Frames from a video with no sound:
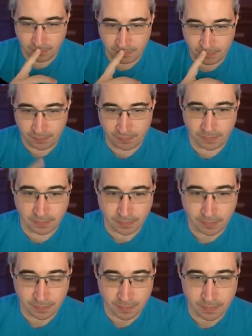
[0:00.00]

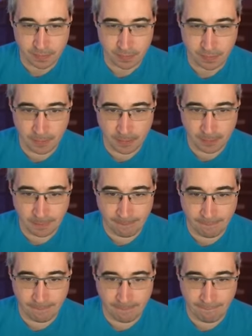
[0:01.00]

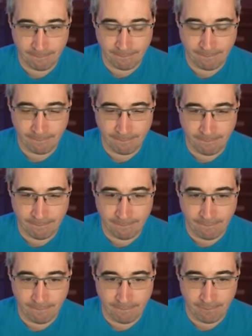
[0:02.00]

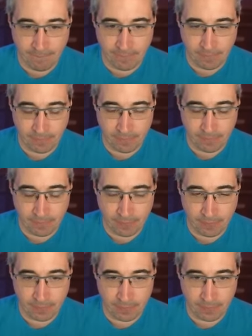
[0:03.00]

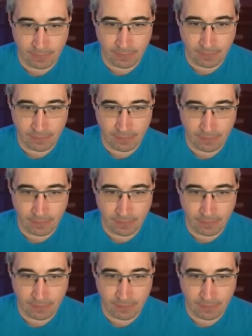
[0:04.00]
(no one is talking)